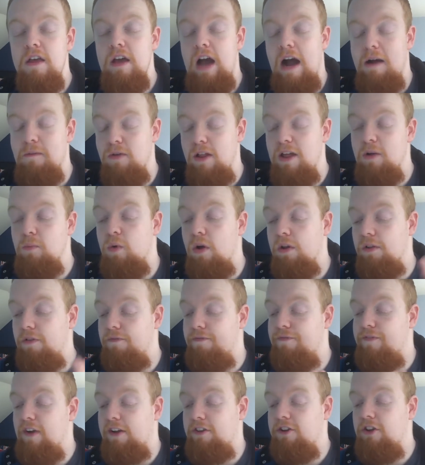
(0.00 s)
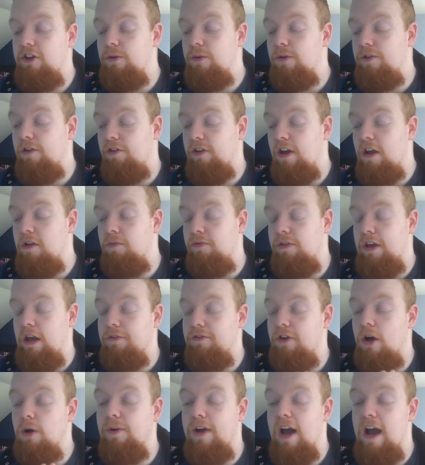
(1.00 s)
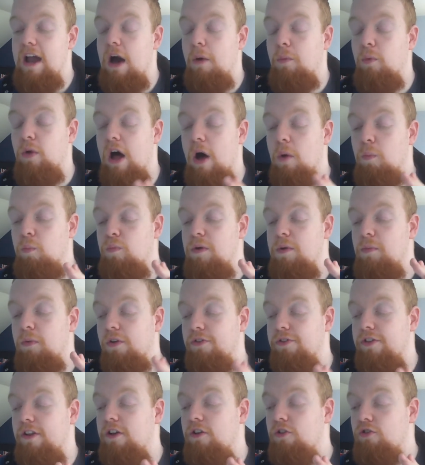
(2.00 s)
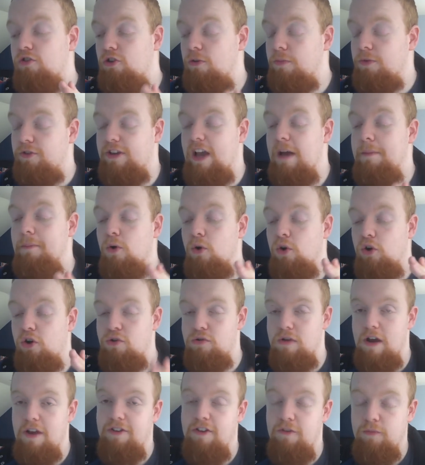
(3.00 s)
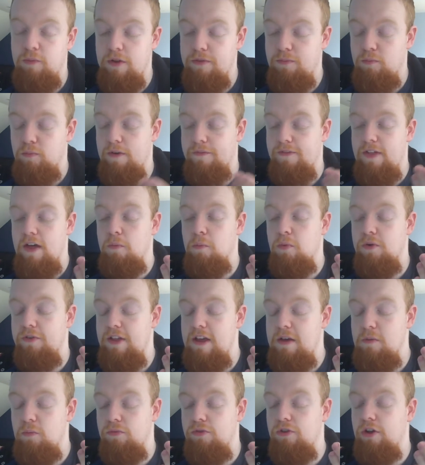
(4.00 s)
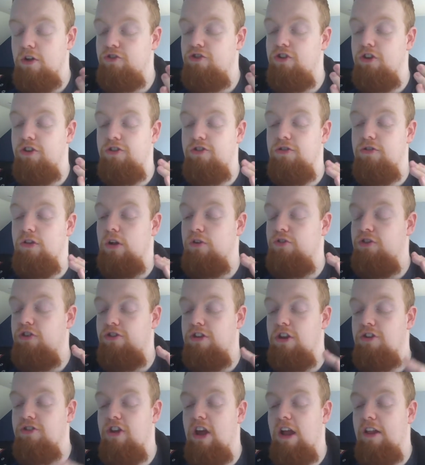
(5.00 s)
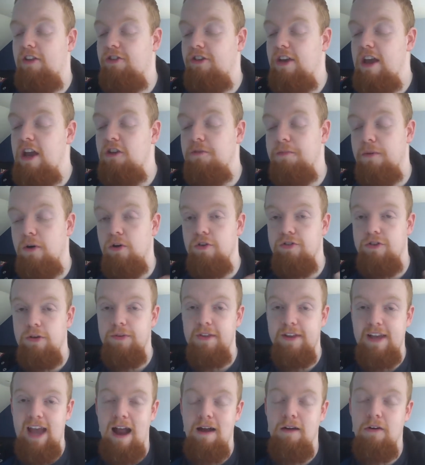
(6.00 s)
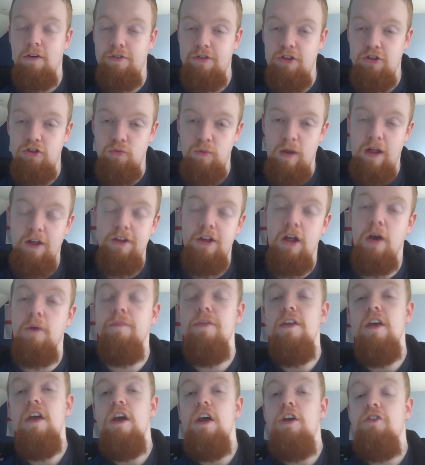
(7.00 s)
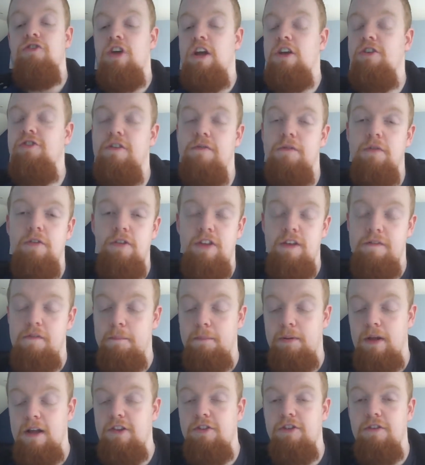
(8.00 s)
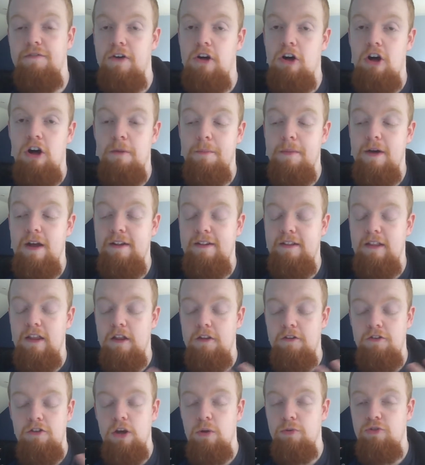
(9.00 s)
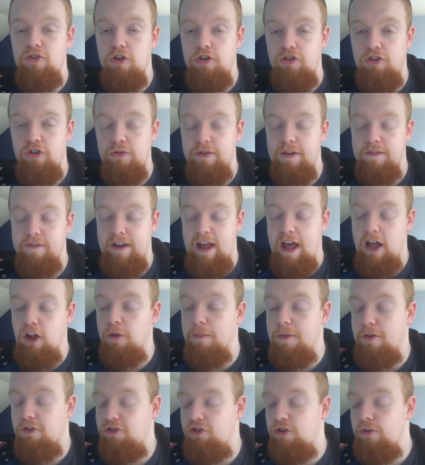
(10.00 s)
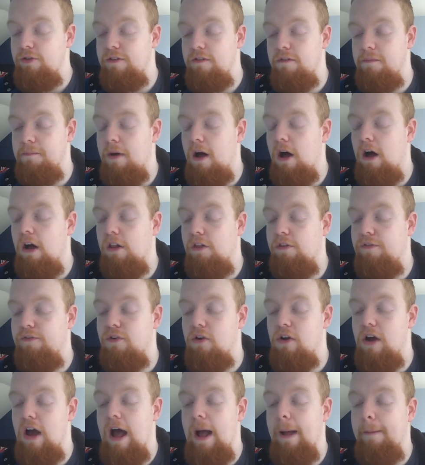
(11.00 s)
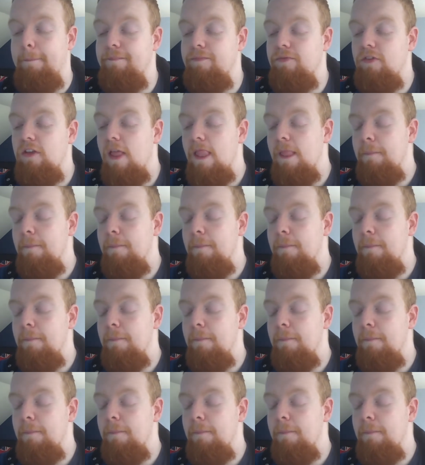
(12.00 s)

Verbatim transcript: I really want Vector Unit to say to themselves, okay, I want, I, uh, we want the consumers to get more creative with with, the, with the, not just not just the jet skis, but also the characters as well. You know, change different, different plates of armor, you know, choose different helmets, choose different parts for um